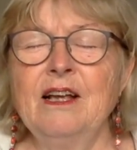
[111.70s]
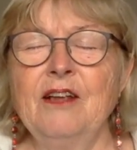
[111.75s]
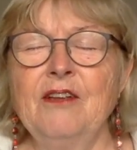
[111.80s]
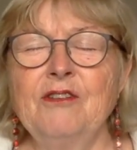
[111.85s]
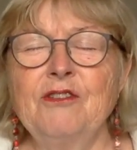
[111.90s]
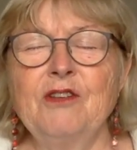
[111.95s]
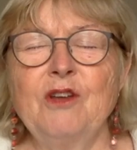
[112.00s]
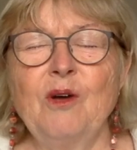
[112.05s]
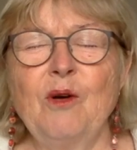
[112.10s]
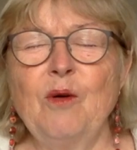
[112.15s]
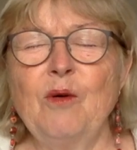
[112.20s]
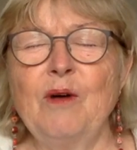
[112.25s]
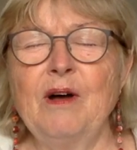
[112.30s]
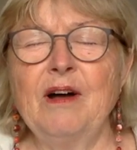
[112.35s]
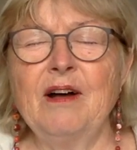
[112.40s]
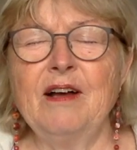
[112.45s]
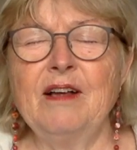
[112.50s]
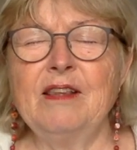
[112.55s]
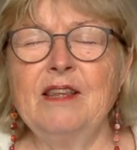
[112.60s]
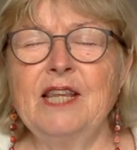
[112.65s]
So
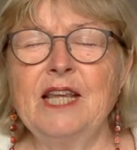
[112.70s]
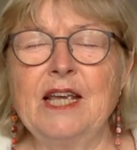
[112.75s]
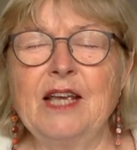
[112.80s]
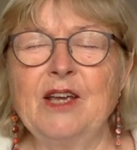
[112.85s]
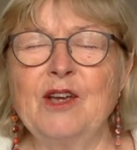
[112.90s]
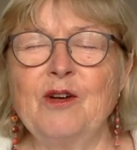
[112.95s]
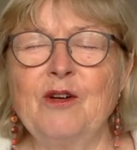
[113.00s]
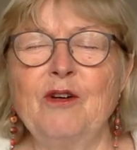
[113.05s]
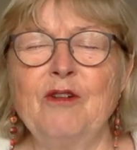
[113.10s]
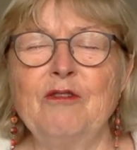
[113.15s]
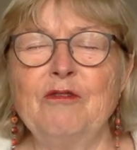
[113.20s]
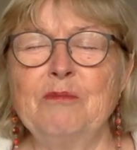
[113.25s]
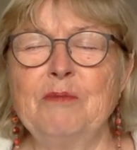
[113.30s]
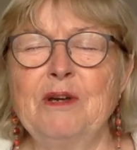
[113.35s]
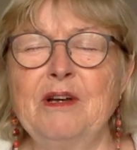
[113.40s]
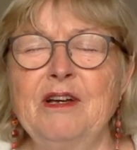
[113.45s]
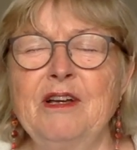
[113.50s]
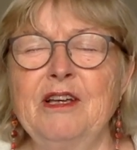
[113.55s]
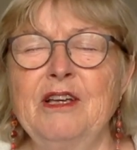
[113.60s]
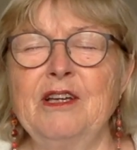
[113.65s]
I think of
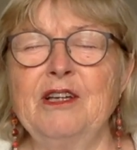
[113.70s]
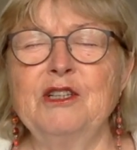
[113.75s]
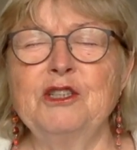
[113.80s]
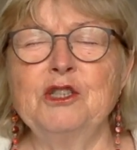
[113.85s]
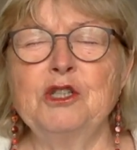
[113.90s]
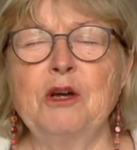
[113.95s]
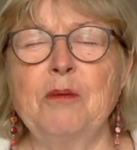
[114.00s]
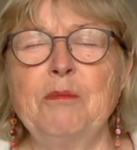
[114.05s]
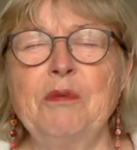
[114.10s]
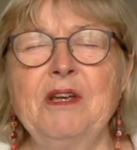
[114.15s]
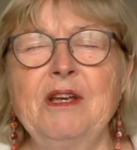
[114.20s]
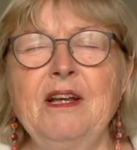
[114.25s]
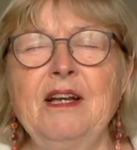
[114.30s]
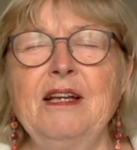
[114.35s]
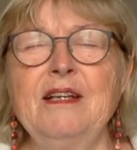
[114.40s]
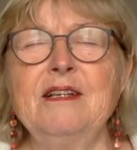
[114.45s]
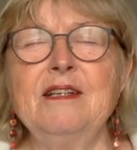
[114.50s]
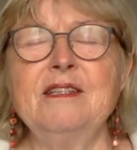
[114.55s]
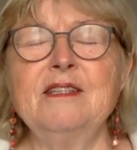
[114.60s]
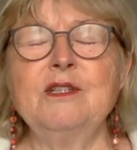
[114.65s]
my shopping
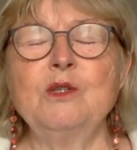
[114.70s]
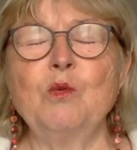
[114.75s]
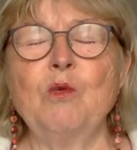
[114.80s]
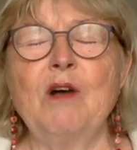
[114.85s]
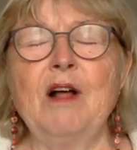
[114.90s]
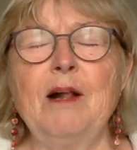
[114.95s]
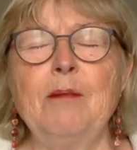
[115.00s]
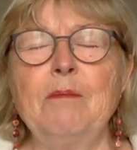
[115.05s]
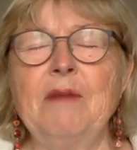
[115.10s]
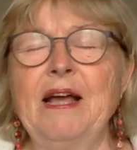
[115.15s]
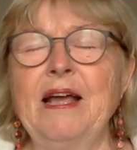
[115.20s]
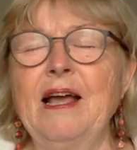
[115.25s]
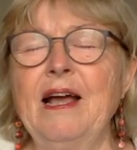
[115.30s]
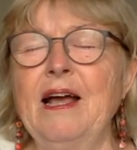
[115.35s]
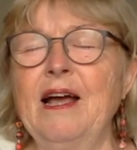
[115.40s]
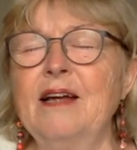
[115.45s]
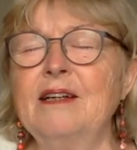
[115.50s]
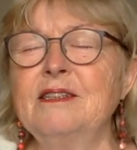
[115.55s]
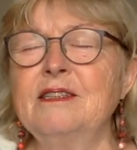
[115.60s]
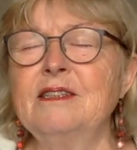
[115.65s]
list while my
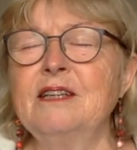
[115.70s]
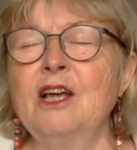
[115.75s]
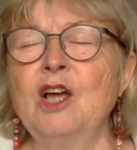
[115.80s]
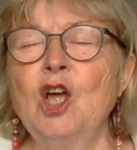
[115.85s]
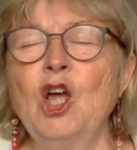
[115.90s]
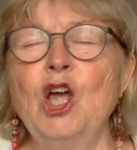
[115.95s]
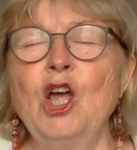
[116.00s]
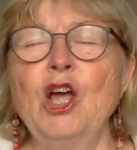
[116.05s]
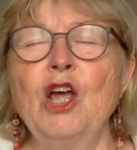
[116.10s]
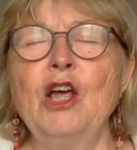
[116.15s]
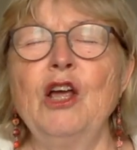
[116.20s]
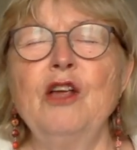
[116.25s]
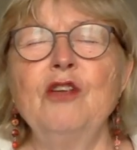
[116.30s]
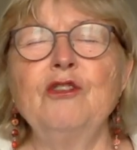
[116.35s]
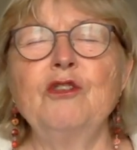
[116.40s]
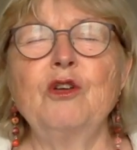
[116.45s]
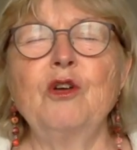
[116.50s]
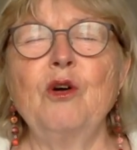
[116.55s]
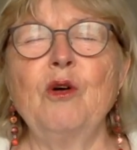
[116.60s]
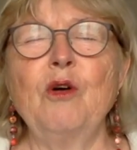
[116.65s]
hand
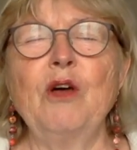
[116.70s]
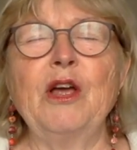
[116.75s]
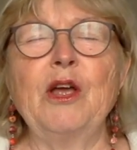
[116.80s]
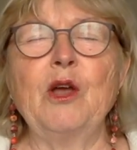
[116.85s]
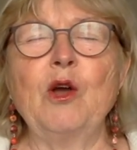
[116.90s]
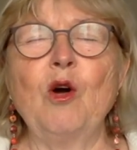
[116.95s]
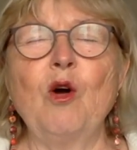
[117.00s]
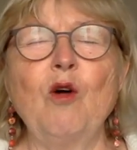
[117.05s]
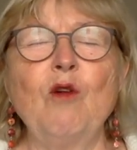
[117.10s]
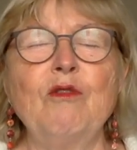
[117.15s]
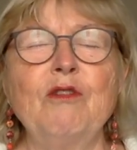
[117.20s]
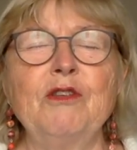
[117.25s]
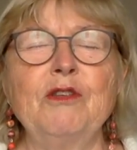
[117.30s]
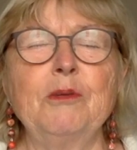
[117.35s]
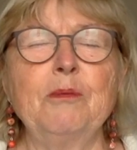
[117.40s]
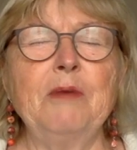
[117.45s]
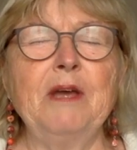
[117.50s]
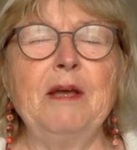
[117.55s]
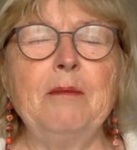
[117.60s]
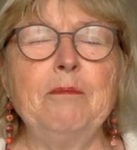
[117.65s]
is going over the
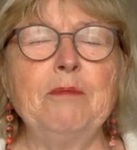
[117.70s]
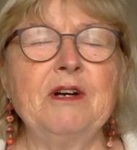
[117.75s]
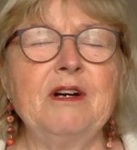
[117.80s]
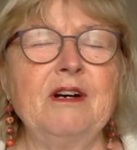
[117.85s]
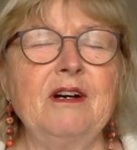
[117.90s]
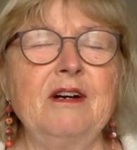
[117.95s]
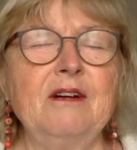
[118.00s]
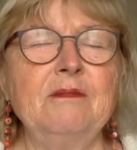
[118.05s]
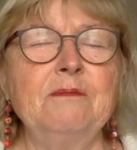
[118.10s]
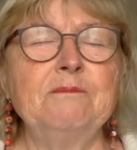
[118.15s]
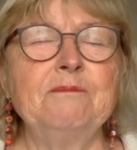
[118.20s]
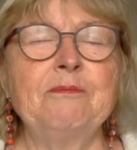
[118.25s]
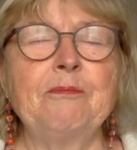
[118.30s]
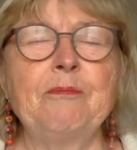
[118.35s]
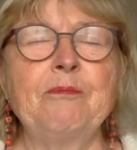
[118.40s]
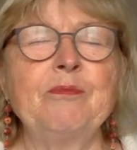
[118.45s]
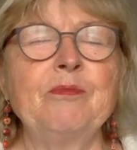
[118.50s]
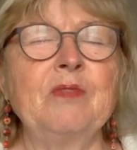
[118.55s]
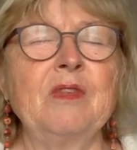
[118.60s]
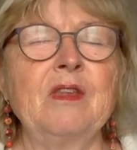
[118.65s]
paper.
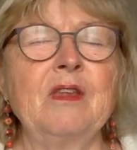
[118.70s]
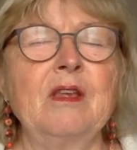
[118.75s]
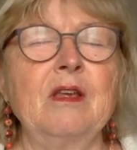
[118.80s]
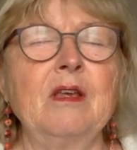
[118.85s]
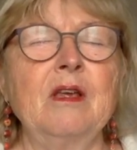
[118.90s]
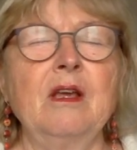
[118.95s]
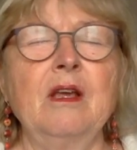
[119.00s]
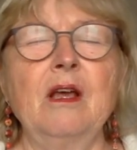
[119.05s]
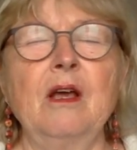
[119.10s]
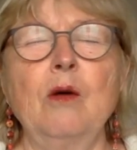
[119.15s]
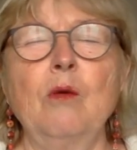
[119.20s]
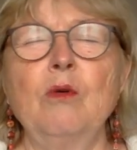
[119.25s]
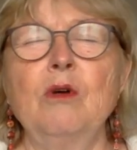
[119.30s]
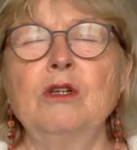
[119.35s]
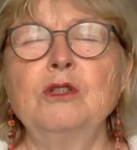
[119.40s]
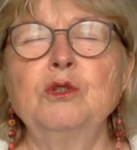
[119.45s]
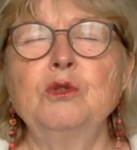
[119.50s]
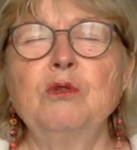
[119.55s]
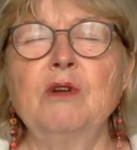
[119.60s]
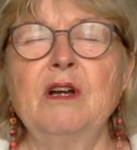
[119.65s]

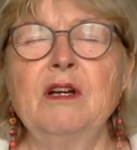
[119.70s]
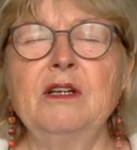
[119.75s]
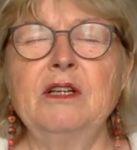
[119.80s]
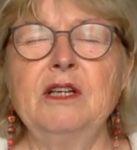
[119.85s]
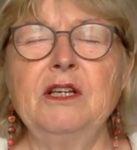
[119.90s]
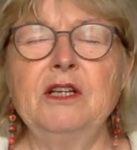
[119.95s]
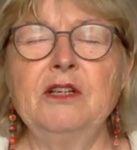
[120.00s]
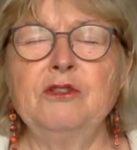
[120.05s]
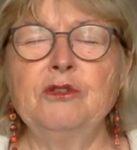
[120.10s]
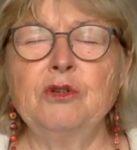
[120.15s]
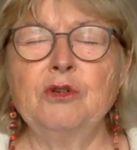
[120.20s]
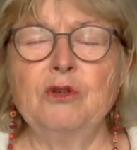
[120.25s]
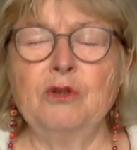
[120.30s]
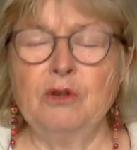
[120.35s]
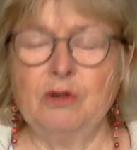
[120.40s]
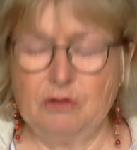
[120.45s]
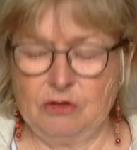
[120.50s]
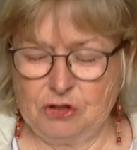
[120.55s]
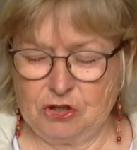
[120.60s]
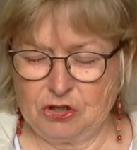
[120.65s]
What do I need to
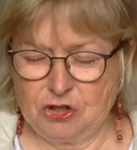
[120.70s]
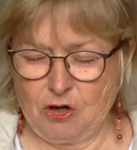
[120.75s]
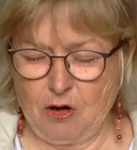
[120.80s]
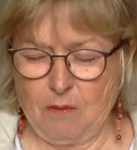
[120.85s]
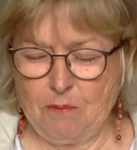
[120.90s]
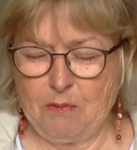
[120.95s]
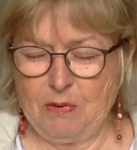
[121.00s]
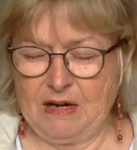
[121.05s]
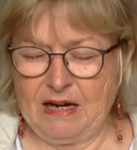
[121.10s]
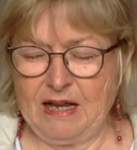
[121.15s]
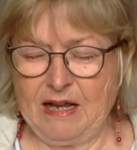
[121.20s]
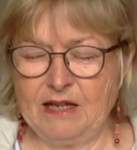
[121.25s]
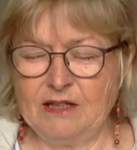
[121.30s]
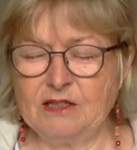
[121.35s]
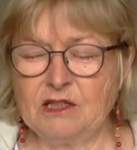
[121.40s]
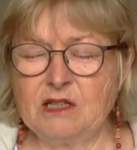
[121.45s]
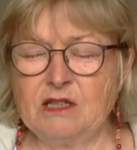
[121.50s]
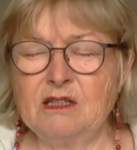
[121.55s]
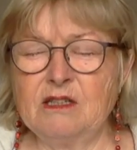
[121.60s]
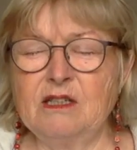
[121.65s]
shop
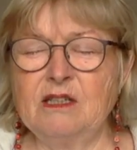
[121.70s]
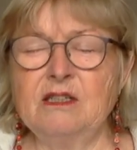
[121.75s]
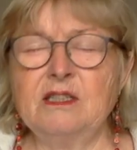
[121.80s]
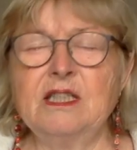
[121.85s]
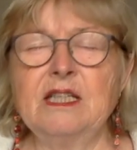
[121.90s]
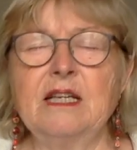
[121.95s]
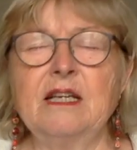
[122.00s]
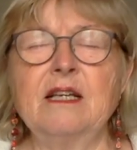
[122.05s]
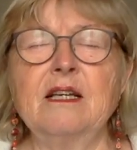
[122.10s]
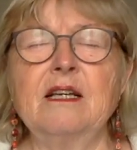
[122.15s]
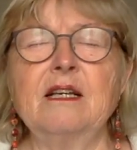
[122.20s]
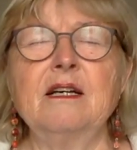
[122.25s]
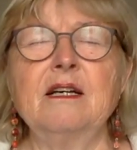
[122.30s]
later? I think